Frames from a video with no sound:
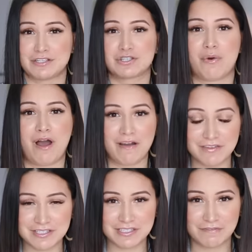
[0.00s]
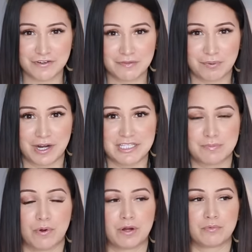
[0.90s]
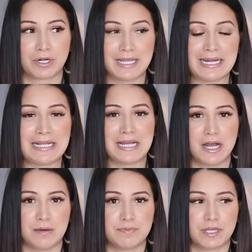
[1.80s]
So obviously for the price point, we're getting up